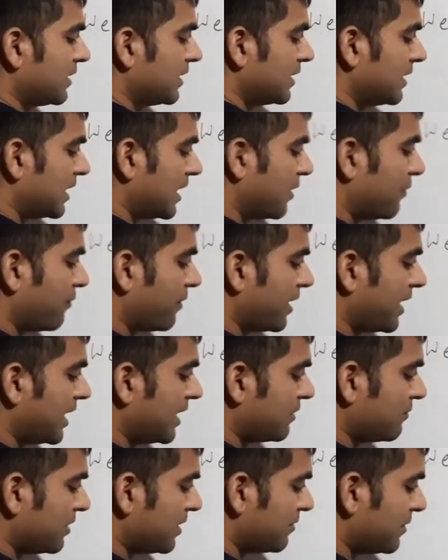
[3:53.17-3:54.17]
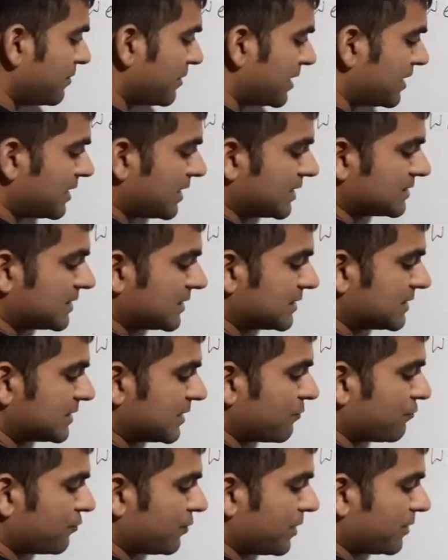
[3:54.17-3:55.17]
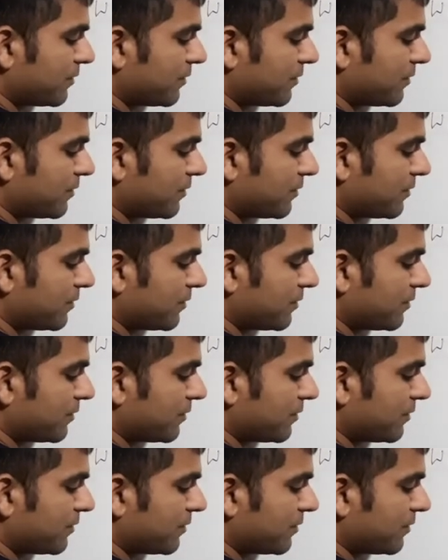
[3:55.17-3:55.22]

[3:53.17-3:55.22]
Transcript: Now n will be what? Next step, we